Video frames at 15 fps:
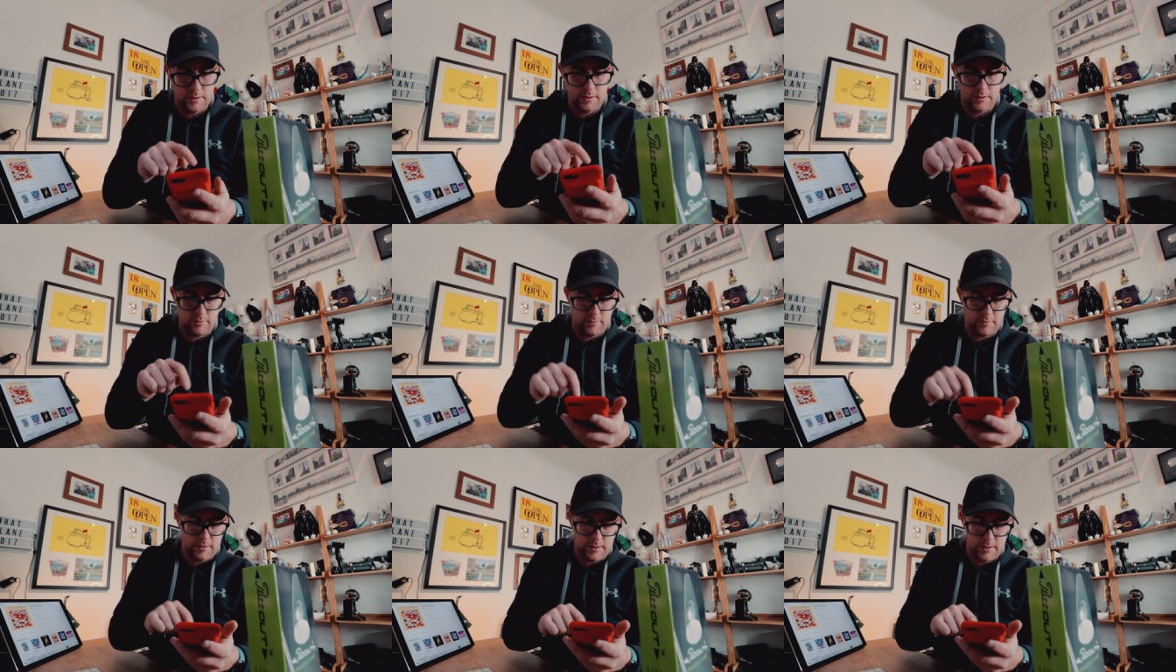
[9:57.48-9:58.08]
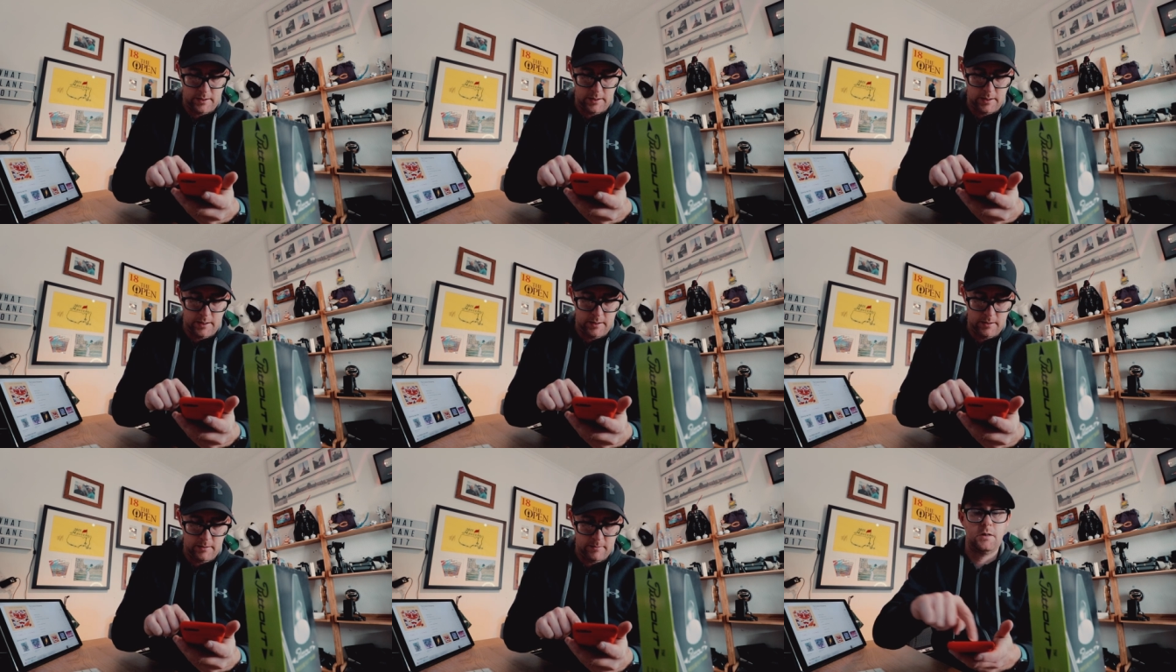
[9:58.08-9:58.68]
Let's try that
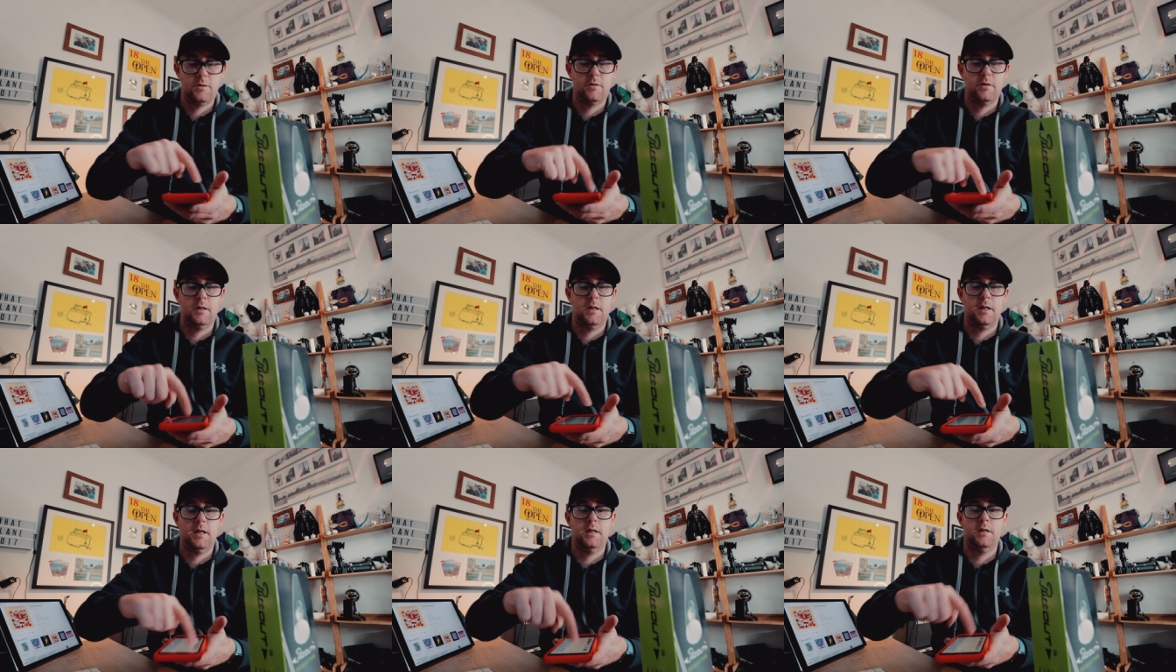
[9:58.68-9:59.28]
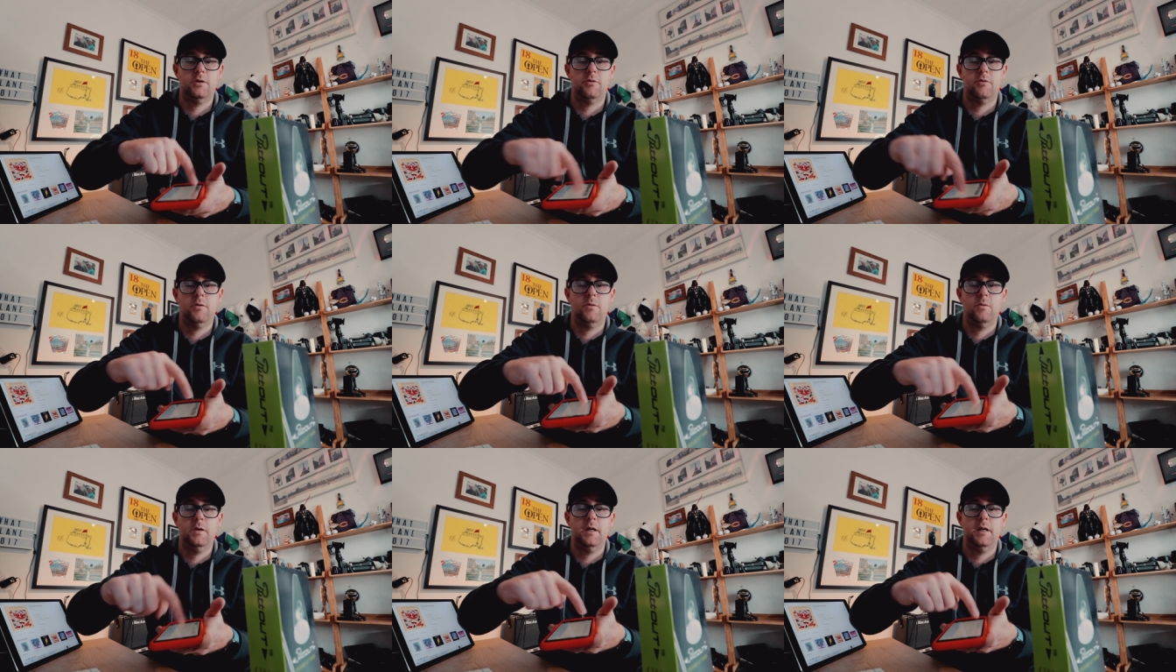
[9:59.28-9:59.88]
again. Try it again.
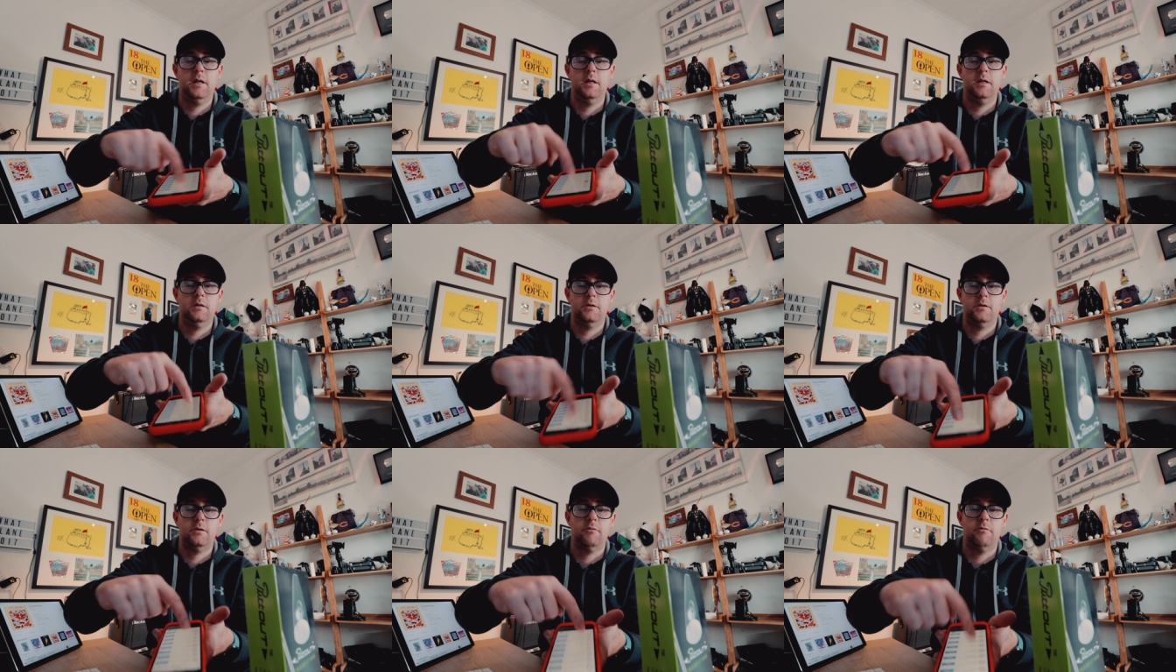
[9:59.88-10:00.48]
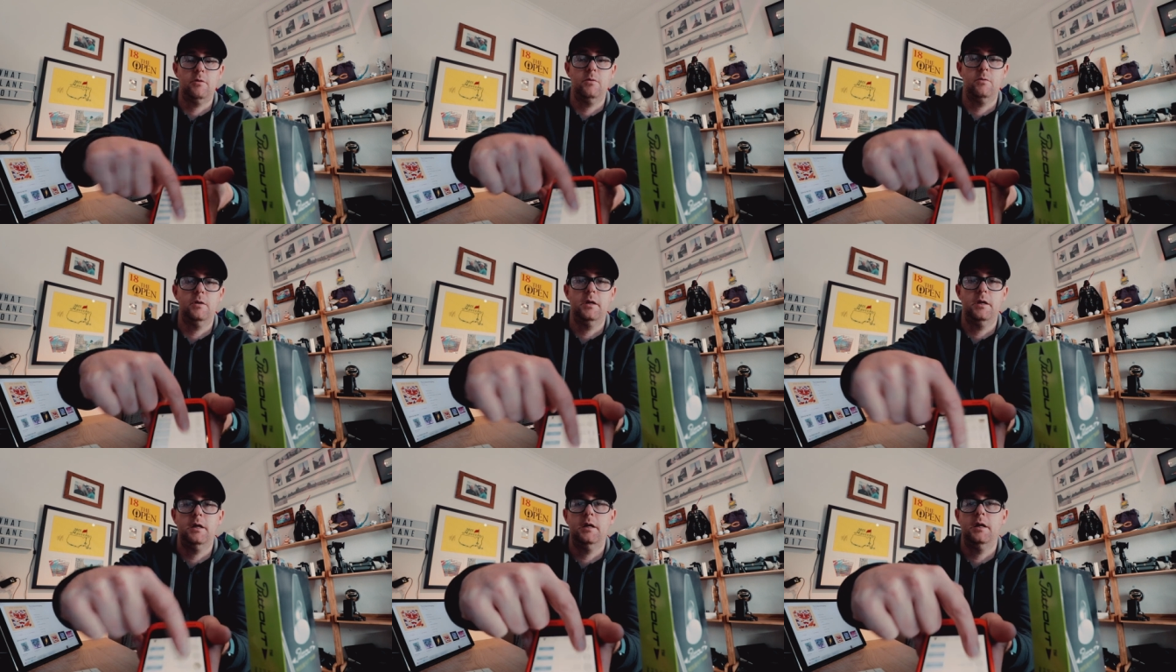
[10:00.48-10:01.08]
Scrolling,
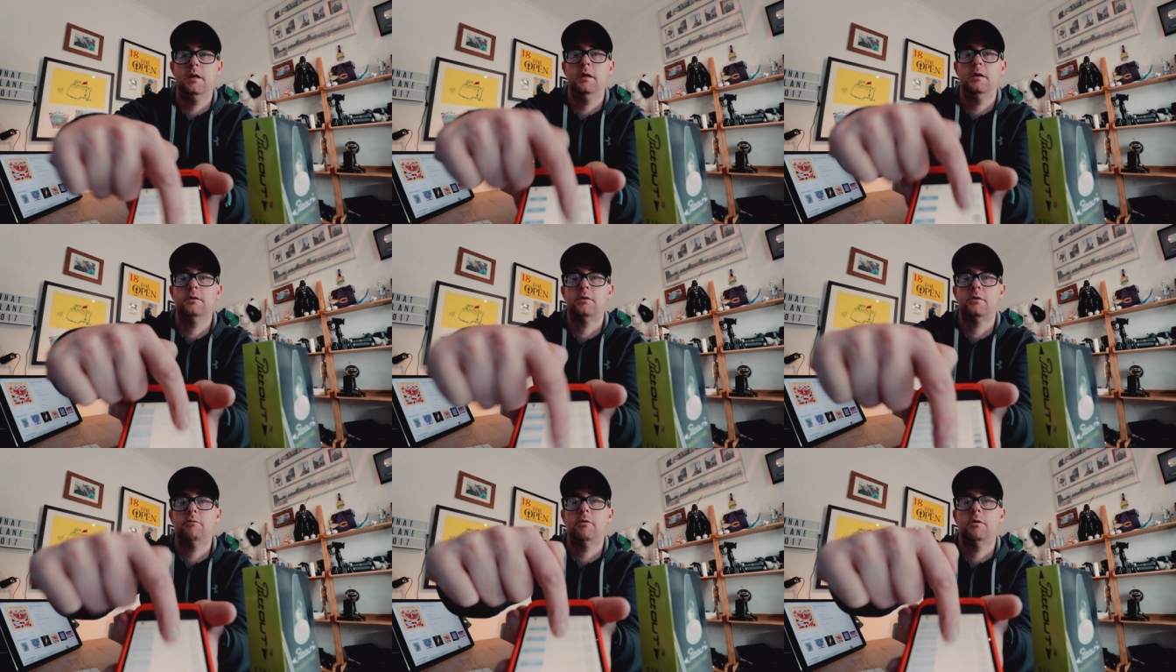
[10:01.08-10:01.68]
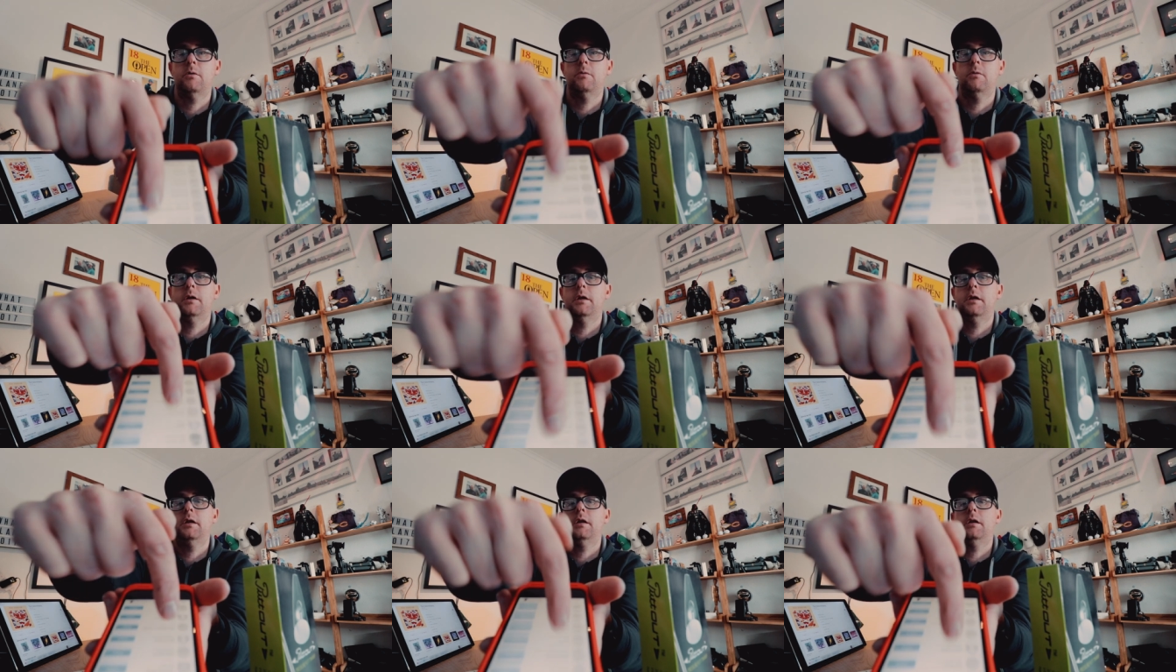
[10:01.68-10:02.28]
scrolling,
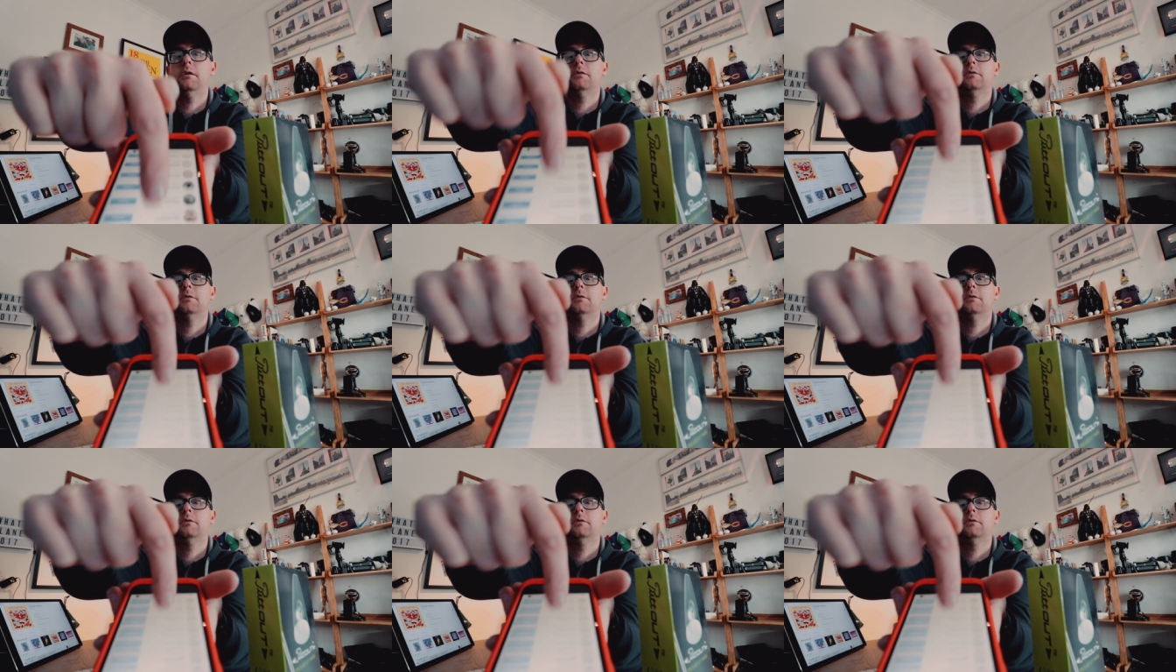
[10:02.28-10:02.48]
scrolling,